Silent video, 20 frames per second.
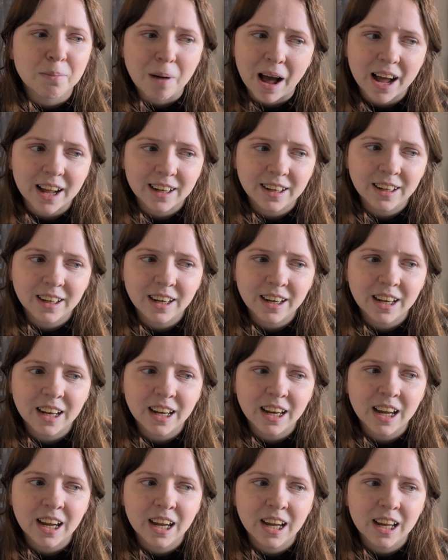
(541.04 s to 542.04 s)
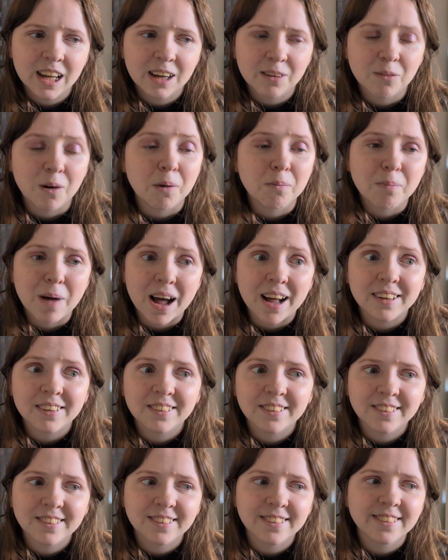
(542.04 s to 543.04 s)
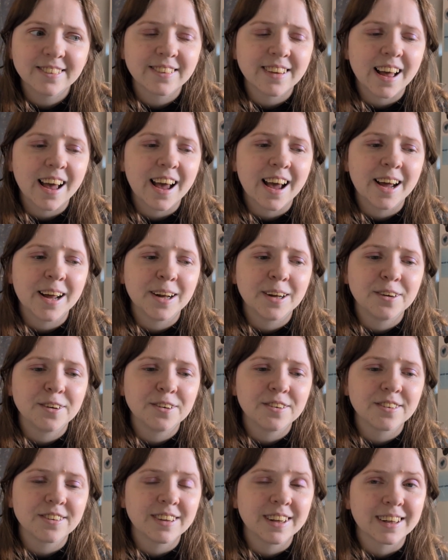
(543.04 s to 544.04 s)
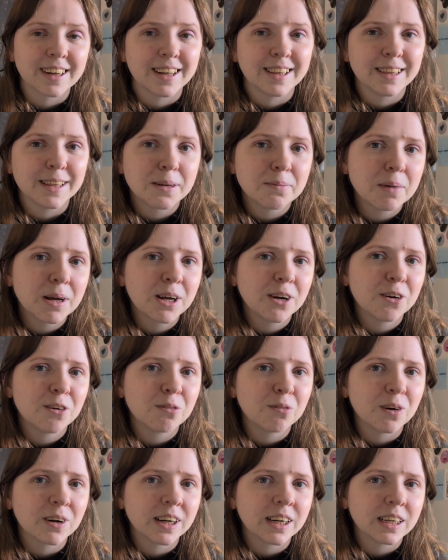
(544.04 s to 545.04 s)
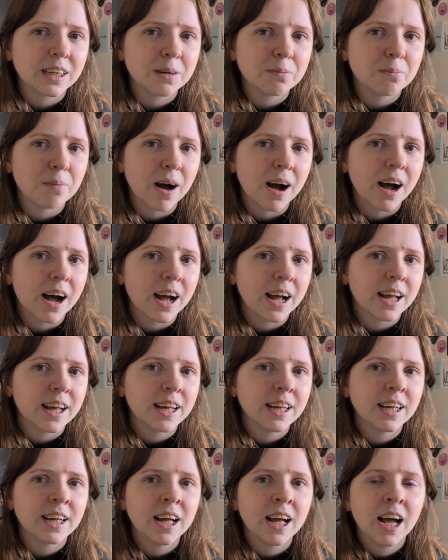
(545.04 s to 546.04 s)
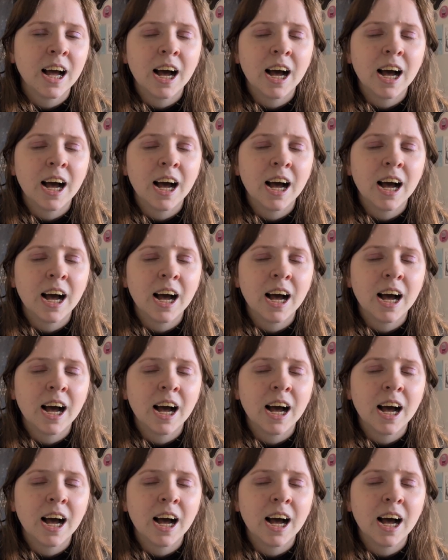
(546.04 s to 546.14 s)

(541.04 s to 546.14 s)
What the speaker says: patterns and like a limit of what I can buy.